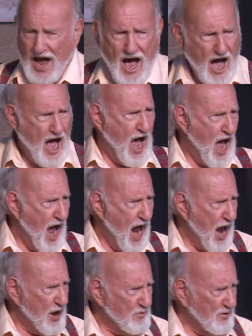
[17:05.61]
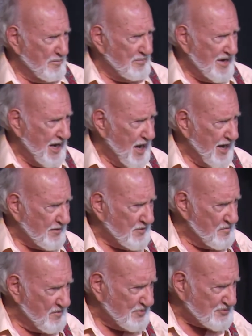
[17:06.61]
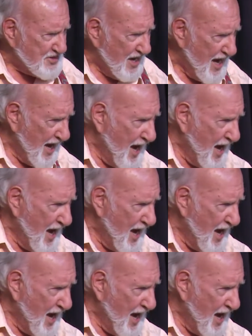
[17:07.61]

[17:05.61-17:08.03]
I will be like the Most High.